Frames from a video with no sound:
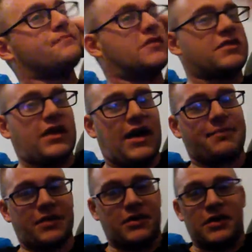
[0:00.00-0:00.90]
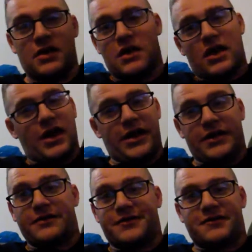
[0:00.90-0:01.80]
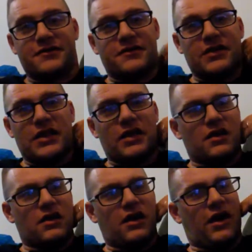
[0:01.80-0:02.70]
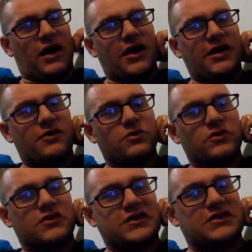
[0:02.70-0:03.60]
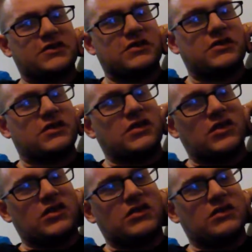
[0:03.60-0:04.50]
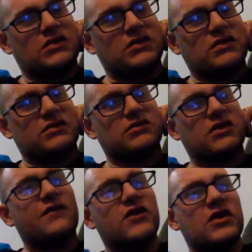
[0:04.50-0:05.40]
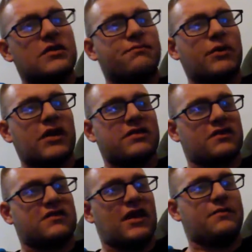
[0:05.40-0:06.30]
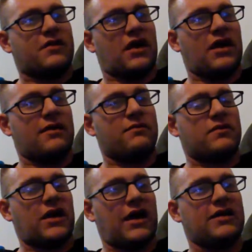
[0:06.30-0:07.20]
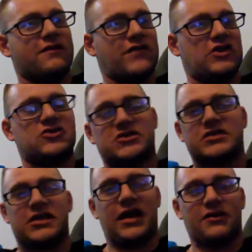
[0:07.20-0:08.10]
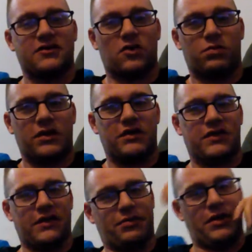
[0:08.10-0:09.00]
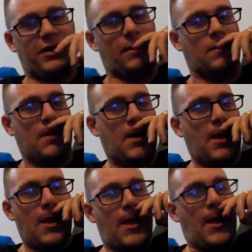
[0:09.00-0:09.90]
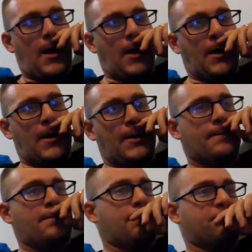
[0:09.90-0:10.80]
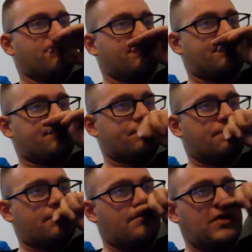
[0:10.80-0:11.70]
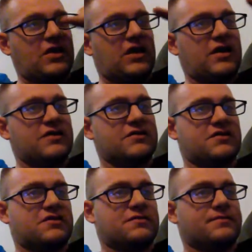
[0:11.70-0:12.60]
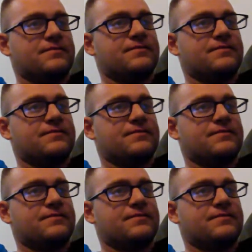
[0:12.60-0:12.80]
this thing happened, and I was livid, but at the same time, kind of interested in how this whole play- thing played out. Um, because